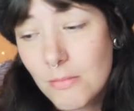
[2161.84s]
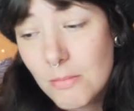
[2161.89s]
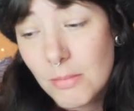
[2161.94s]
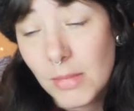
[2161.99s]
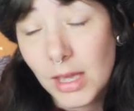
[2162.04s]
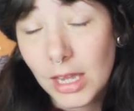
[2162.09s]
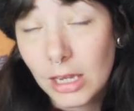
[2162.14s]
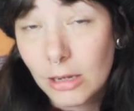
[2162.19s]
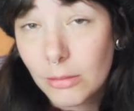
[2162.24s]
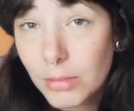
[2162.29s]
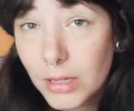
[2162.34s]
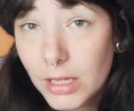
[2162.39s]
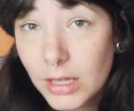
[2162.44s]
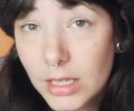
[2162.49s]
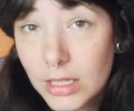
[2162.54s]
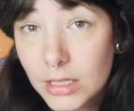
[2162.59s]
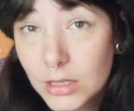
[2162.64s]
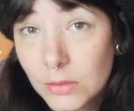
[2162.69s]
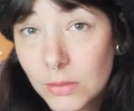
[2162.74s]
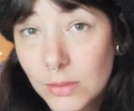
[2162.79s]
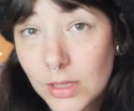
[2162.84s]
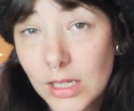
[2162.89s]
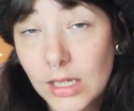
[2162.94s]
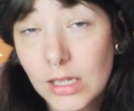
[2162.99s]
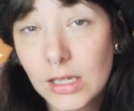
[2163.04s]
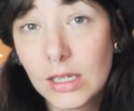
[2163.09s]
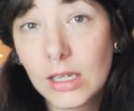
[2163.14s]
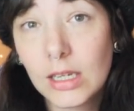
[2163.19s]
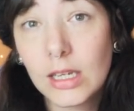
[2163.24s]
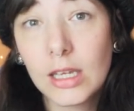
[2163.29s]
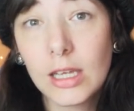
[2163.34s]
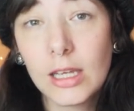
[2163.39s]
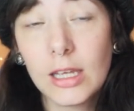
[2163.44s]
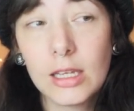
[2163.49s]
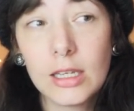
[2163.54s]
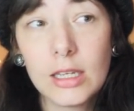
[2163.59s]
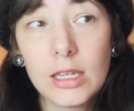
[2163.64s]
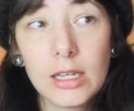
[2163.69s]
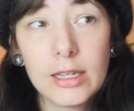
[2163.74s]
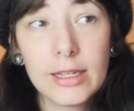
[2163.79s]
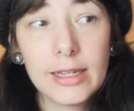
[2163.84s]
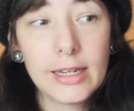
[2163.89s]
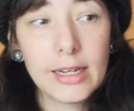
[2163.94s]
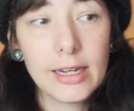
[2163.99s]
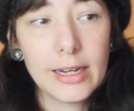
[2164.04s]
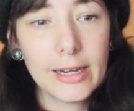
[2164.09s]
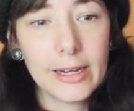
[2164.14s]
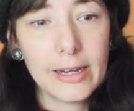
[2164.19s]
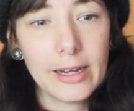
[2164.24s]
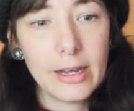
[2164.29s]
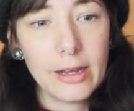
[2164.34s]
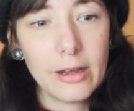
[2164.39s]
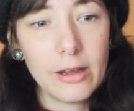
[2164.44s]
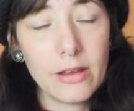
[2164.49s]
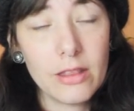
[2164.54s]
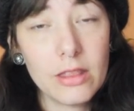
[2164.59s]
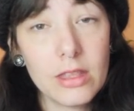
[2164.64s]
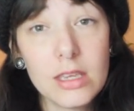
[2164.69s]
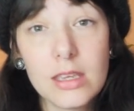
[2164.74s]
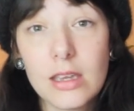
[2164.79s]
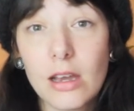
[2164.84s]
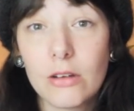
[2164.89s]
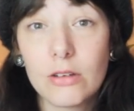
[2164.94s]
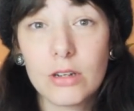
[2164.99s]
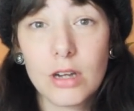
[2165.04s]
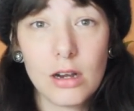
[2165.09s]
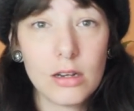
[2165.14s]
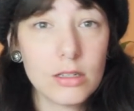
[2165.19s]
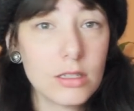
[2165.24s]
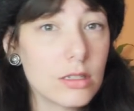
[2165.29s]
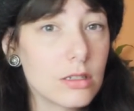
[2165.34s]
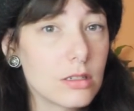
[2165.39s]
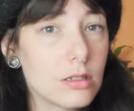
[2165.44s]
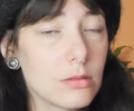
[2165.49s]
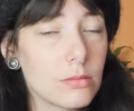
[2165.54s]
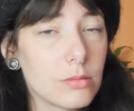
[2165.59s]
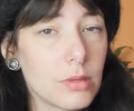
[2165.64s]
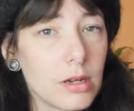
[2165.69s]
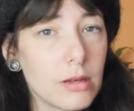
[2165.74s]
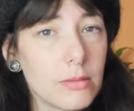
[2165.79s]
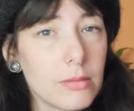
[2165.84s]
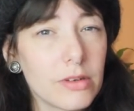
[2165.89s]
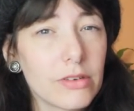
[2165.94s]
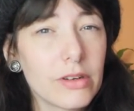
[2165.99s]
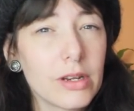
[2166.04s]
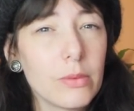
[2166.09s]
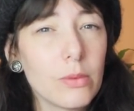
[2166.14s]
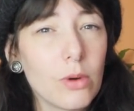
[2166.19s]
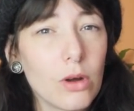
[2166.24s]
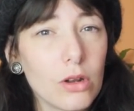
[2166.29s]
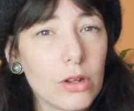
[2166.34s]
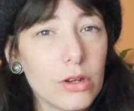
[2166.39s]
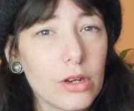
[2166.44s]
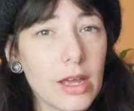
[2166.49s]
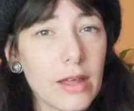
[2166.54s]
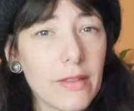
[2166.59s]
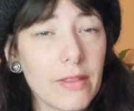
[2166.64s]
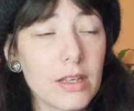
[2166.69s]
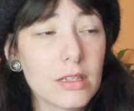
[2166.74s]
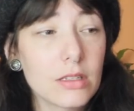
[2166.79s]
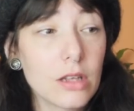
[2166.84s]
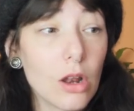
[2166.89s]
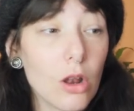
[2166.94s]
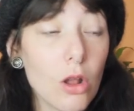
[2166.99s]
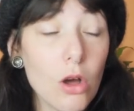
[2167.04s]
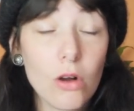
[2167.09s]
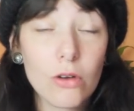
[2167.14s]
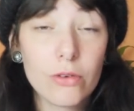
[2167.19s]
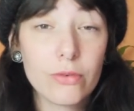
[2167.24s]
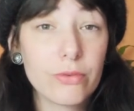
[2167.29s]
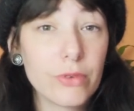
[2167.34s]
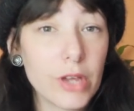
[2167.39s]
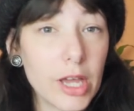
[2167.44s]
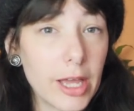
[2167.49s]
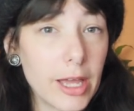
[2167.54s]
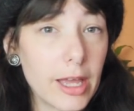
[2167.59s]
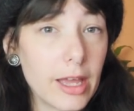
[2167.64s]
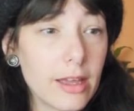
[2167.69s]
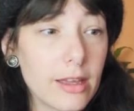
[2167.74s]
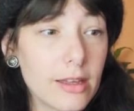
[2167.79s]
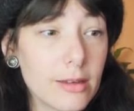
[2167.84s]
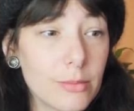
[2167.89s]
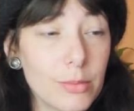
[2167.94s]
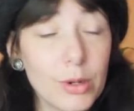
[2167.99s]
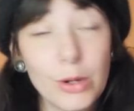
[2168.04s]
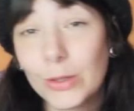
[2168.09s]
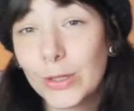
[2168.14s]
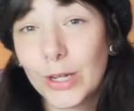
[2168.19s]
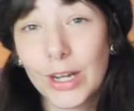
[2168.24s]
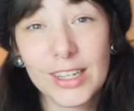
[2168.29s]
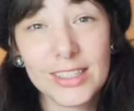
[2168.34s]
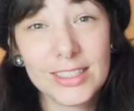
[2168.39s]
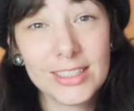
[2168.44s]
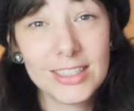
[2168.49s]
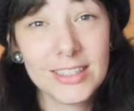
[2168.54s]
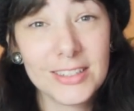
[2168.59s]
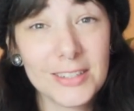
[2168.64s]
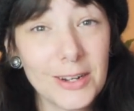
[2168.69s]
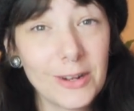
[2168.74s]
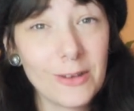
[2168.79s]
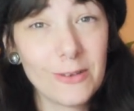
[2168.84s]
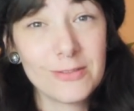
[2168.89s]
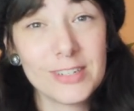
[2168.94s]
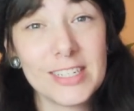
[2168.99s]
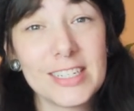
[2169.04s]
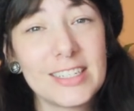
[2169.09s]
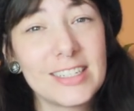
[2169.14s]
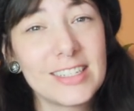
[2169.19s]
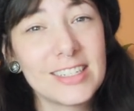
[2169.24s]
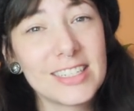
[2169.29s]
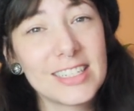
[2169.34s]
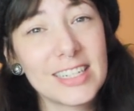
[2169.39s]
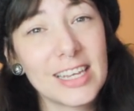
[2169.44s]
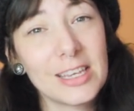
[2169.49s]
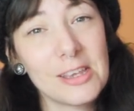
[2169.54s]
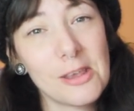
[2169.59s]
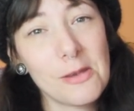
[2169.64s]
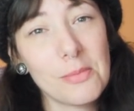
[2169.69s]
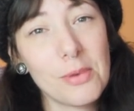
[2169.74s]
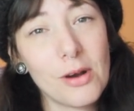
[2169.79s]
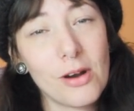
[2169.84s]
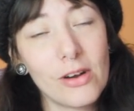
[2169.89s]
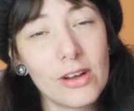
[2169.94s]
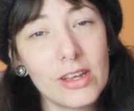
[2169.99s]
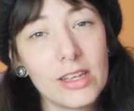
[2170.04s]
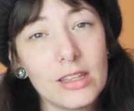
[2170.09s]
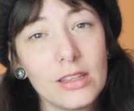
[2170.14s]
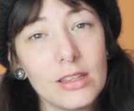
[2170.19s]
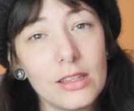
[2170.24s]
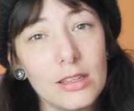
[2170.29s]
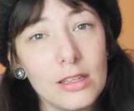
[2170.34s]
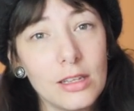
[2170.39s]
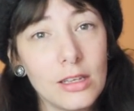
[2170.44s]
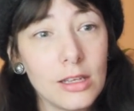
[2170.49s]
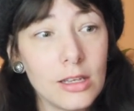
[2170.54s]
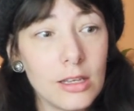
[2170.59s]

this week, the Yell cardigan by Marie Wallen. And there's a lot of podcasters, a lot of knitters taking part in,